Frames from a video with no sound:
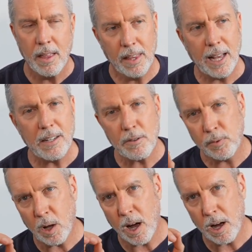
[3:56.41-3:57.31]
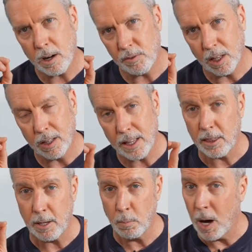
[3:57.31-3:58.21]
That is a flaw of the
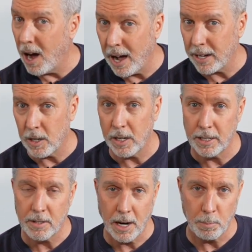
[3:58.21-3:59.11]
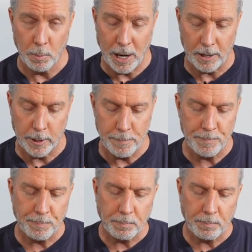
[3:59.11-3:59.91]
lithium ion type of battery.